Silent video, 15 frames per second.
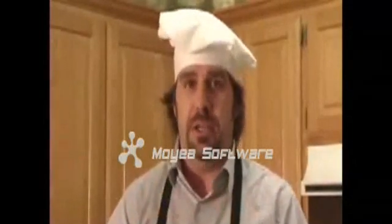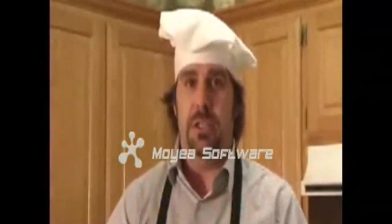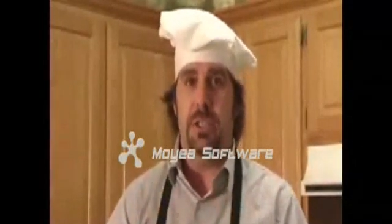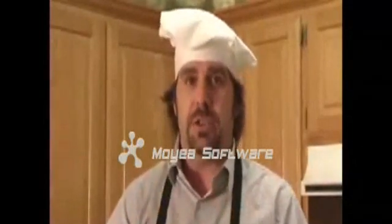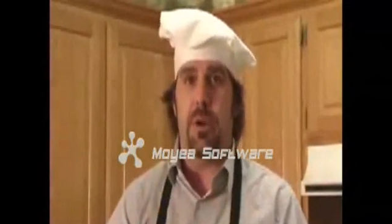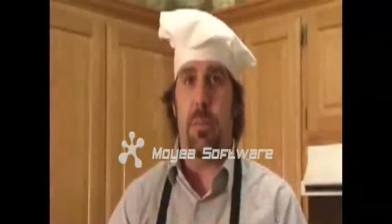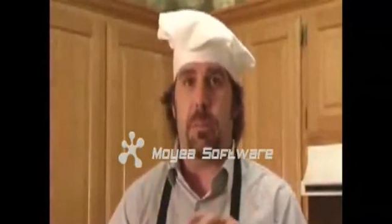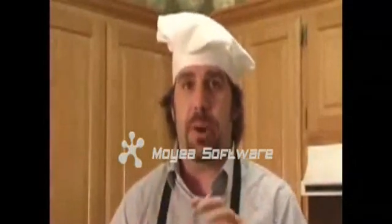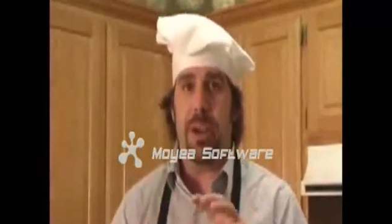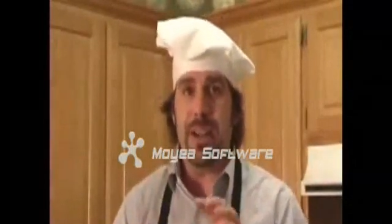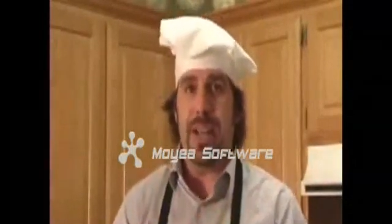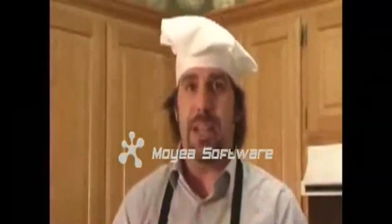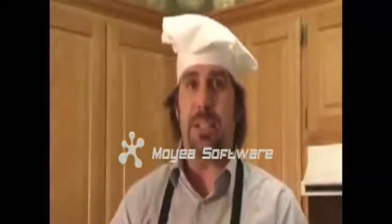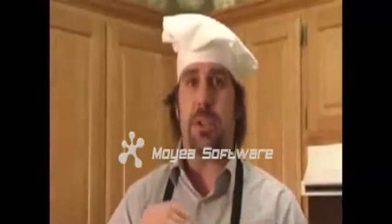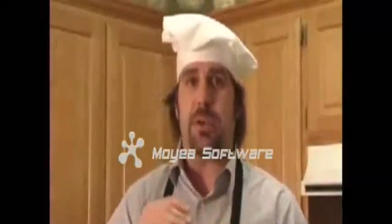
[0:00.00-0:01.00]
So to
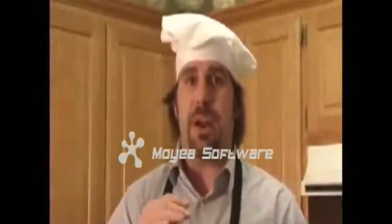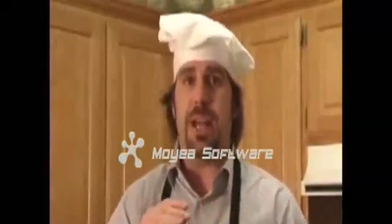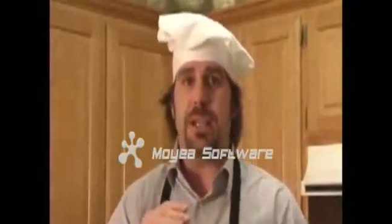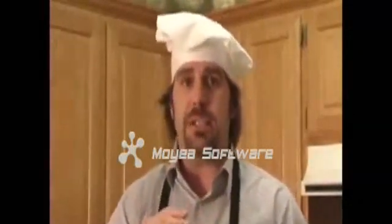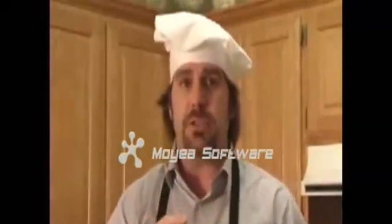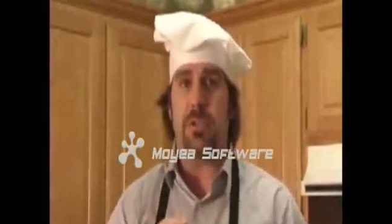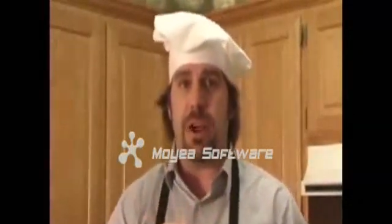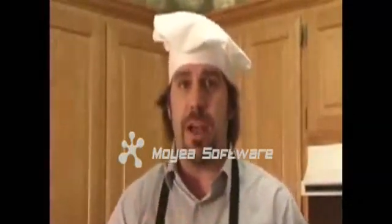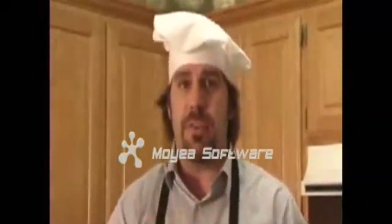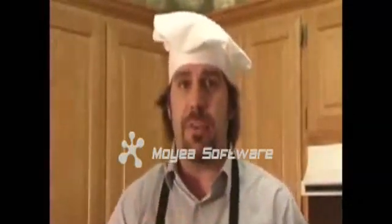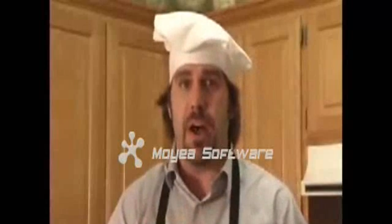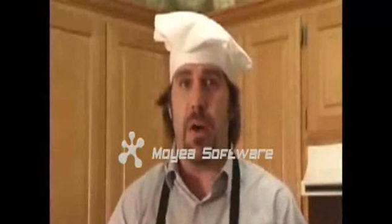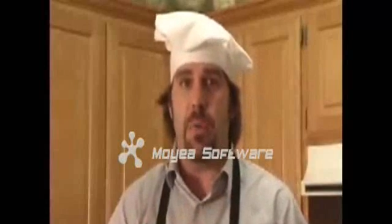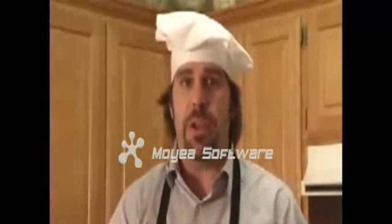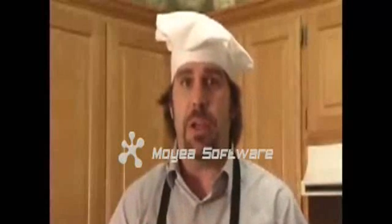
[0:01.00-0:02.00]
bring that scratch drive
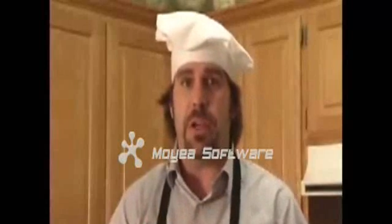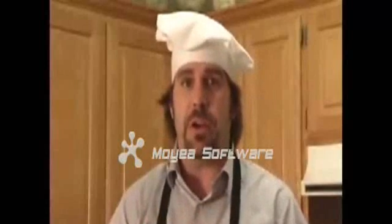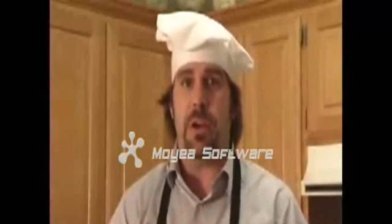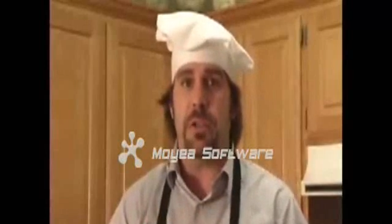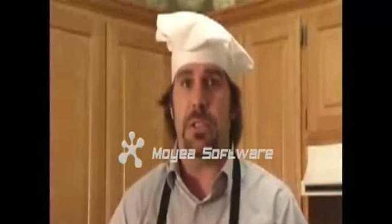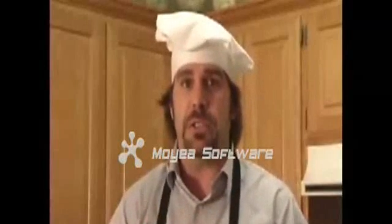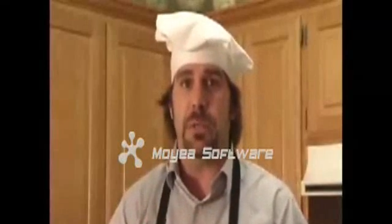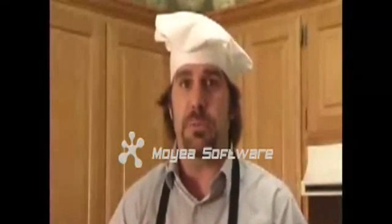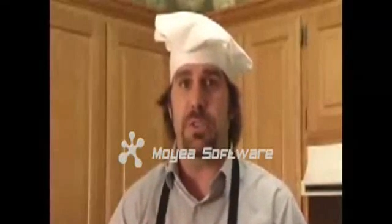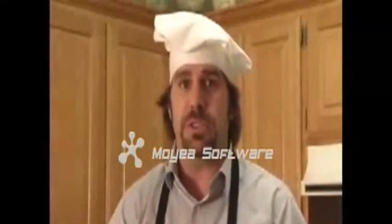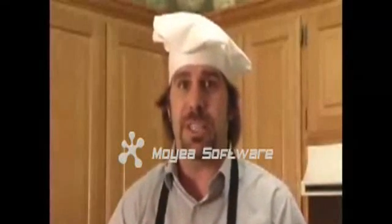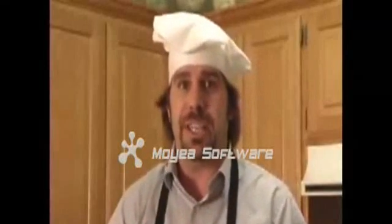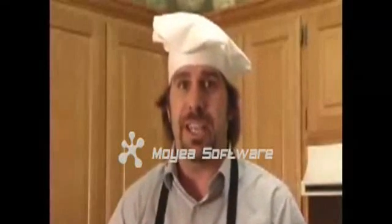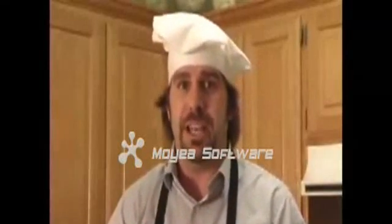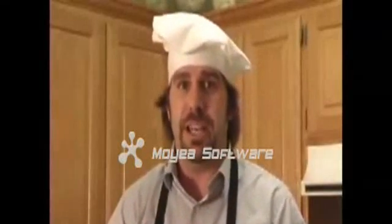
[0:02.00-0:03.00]
out, we encourage them,
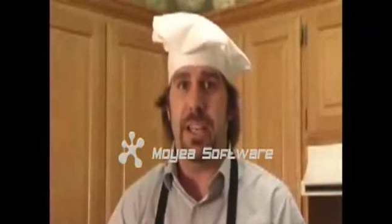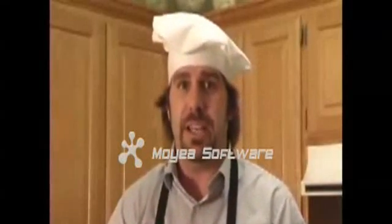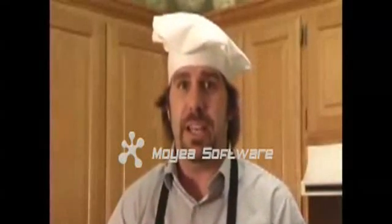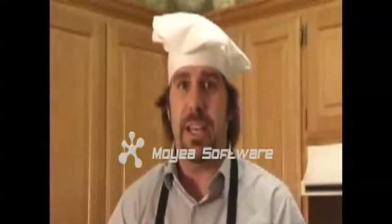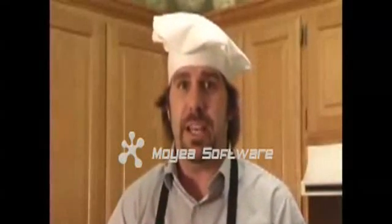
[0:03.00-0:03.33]
get it.